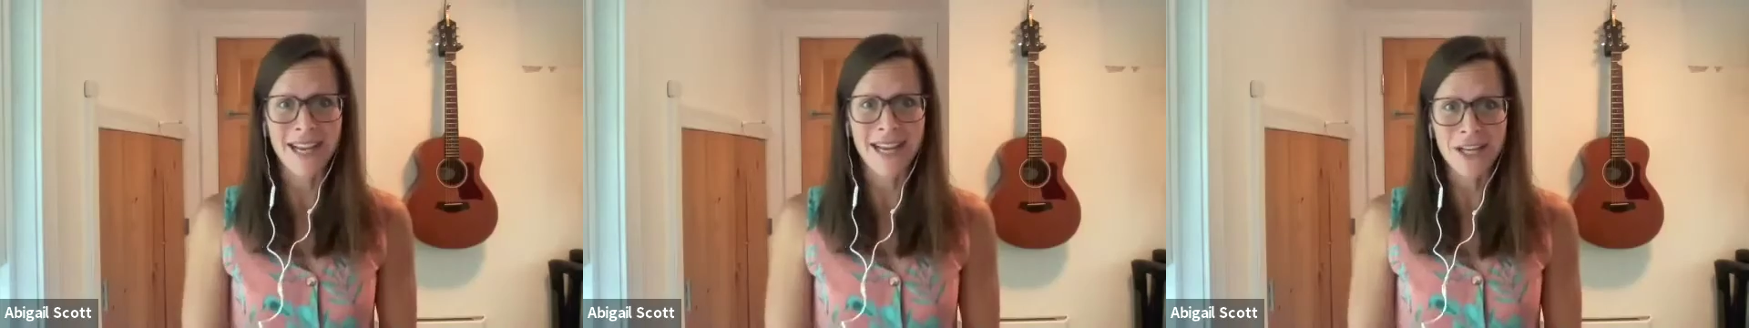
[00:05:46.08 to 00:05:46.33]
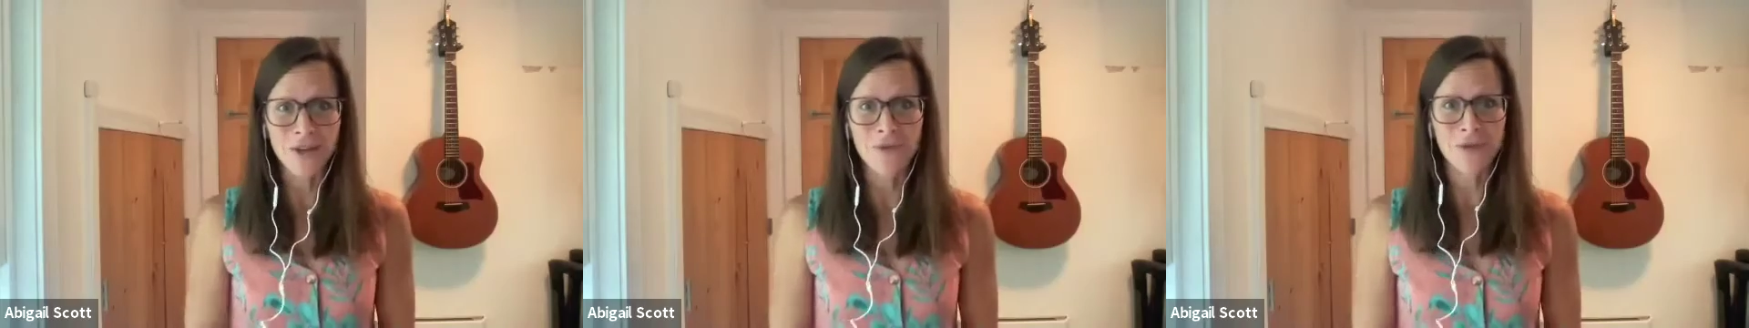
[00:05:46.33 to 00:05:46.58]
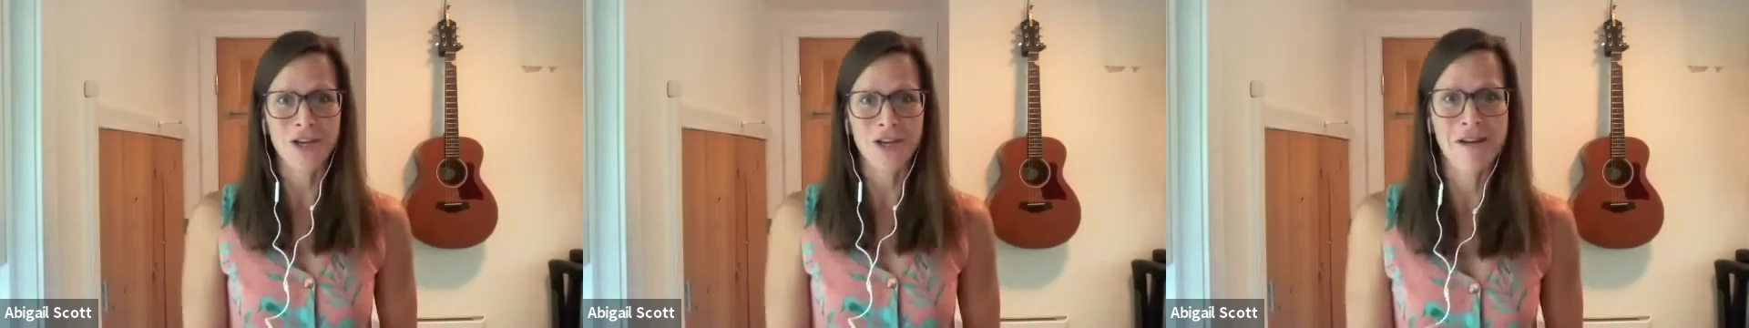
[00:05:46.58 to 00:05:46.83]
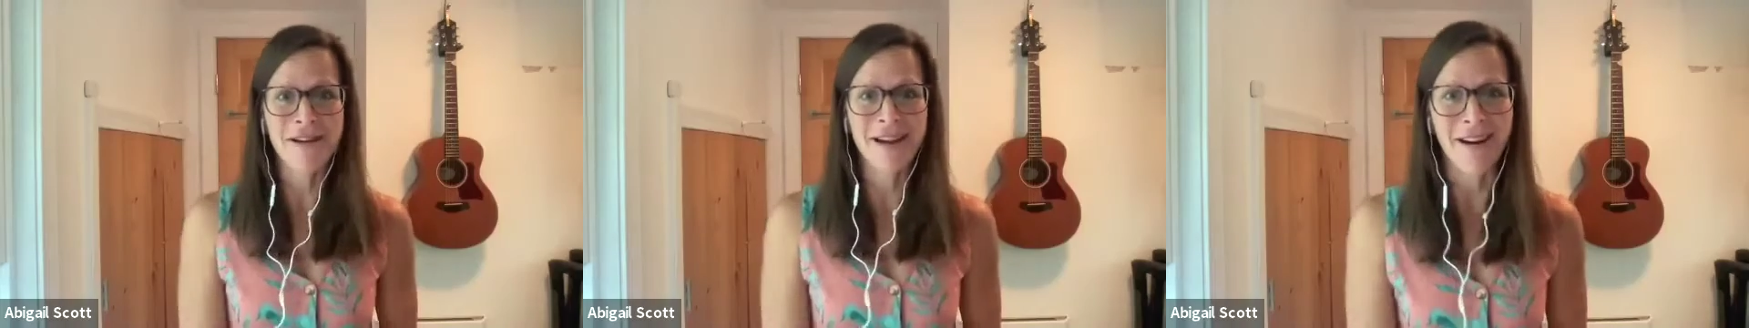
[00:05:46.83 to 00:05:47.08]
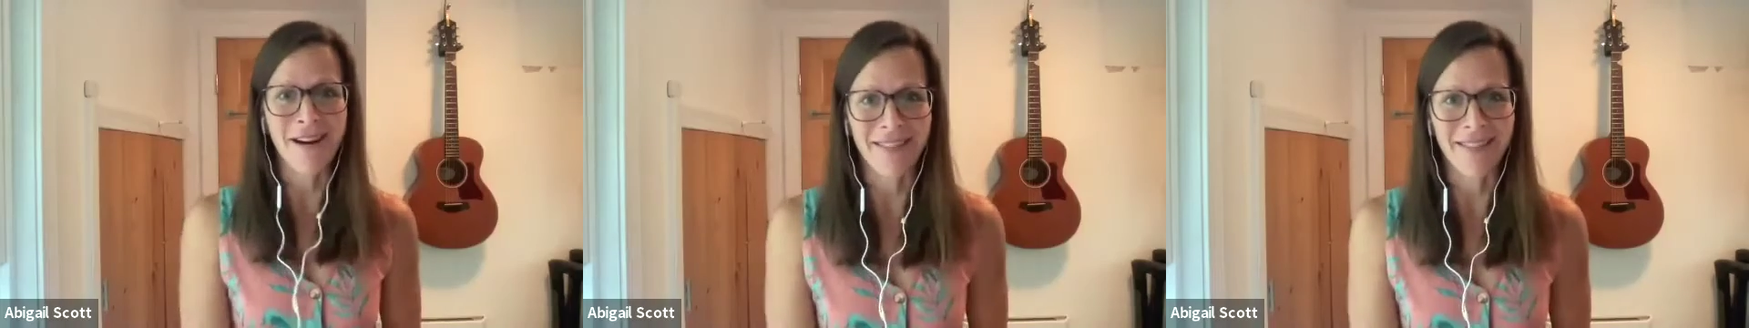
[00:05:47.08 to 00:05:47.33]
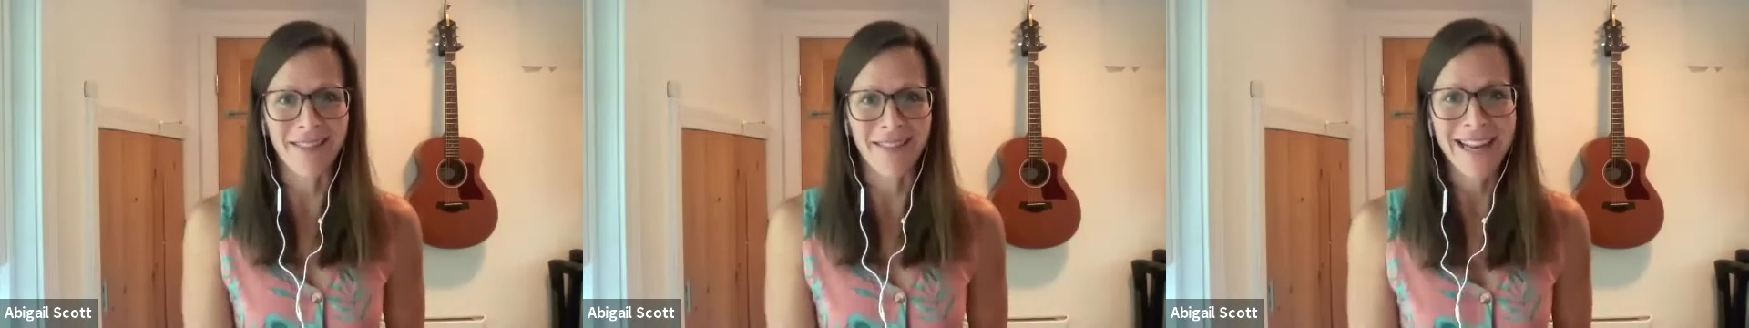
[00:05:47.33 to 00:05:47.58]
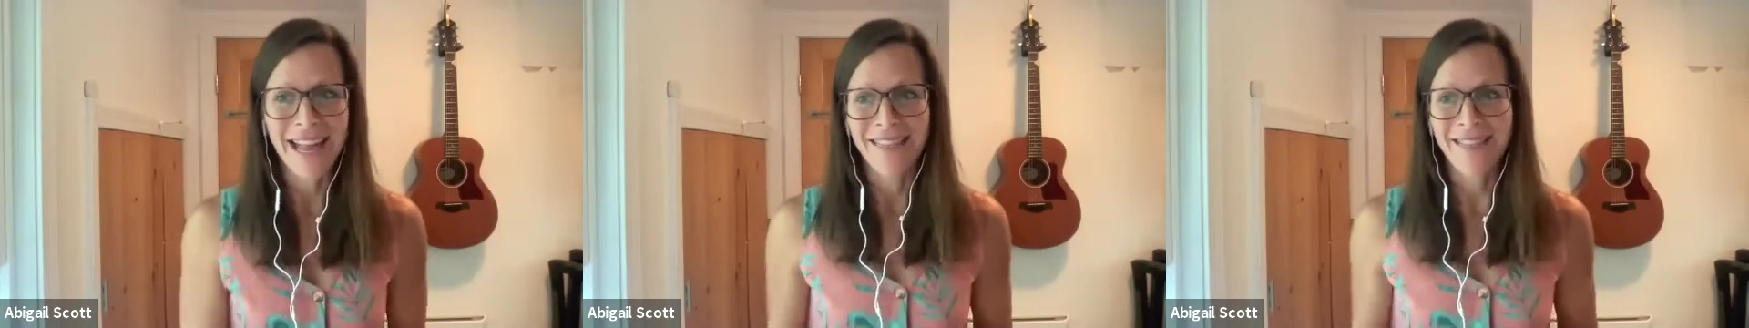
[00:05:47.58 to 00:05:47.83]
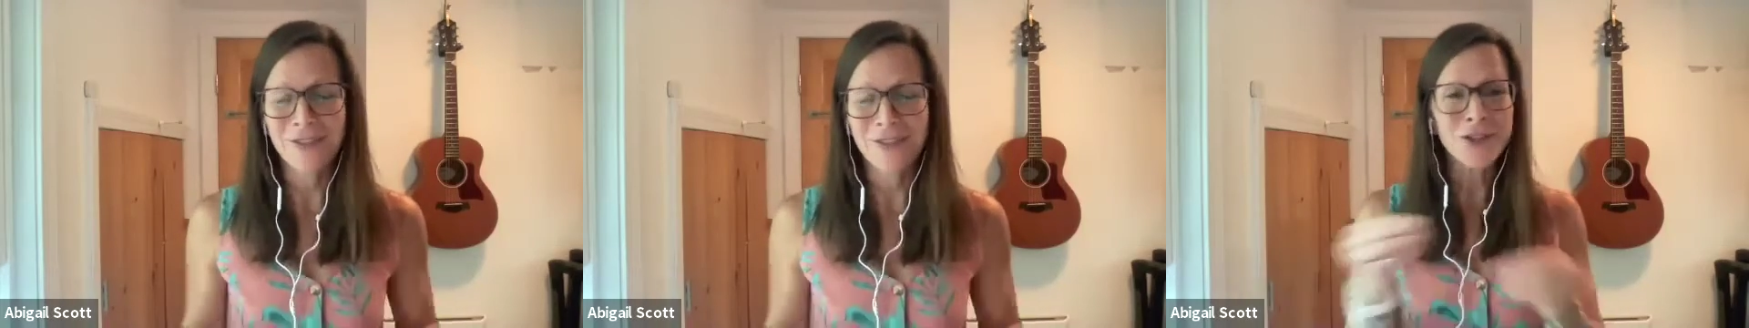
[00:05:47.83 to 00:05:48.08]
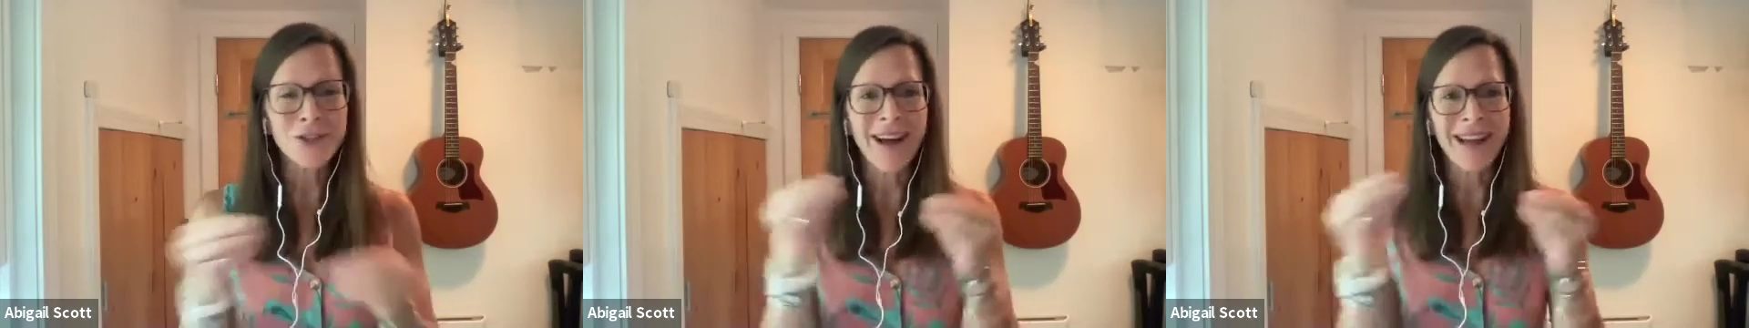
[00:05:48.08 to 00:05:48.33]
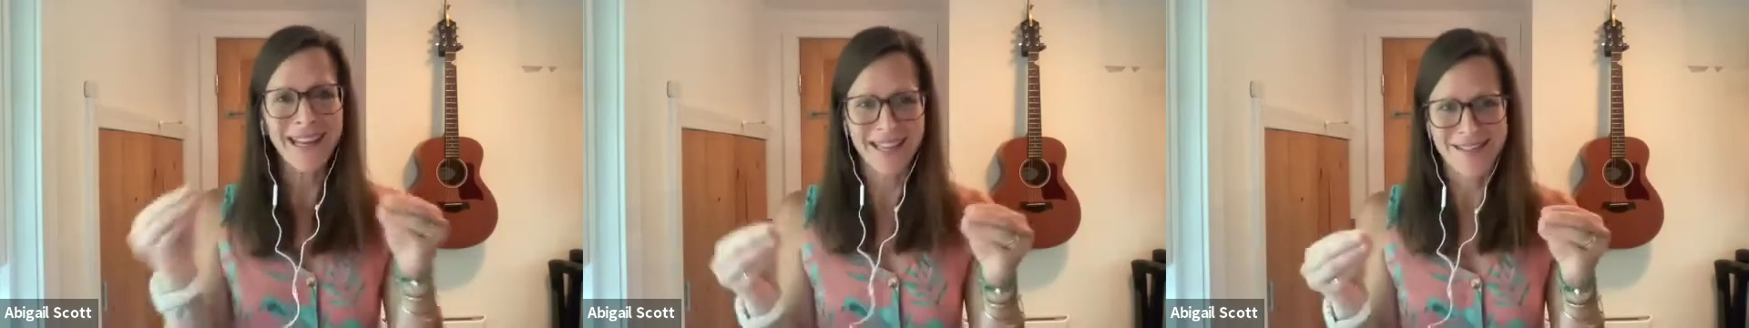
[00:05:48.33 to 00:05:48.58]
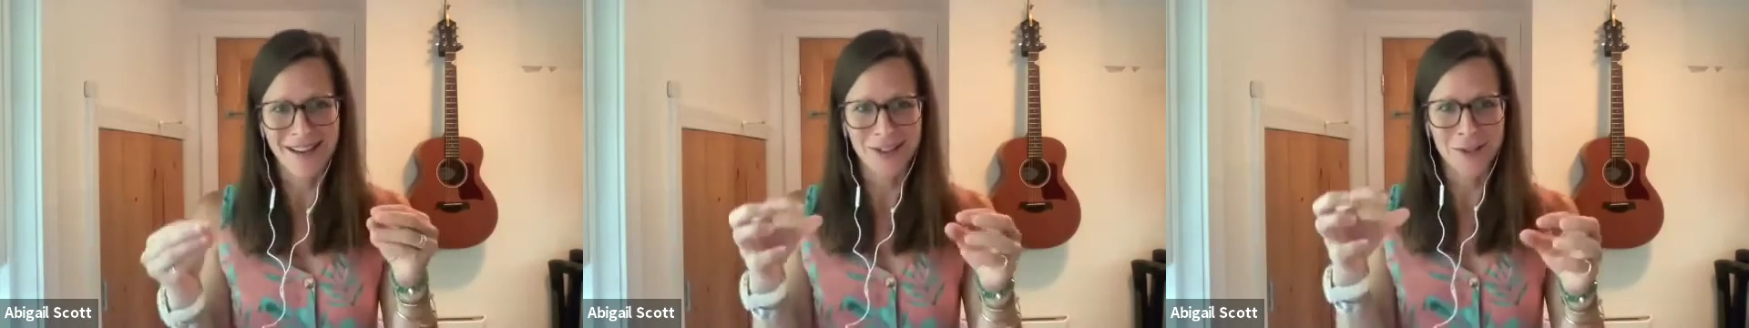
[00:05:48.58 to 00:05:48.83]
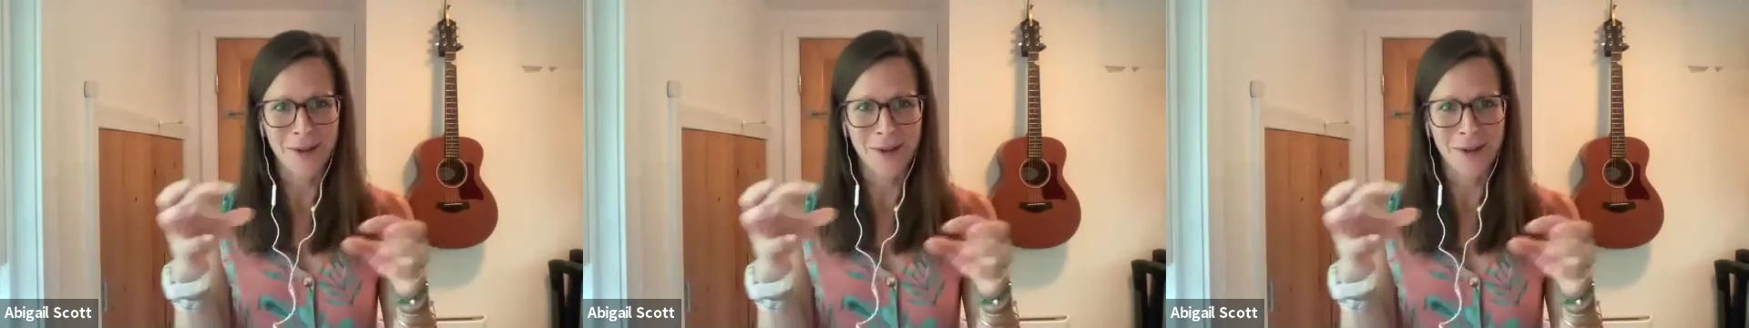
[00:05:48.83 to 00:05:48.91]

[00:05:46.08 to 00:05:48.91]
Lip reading: Thank you for sharing all that. There's a lot in there,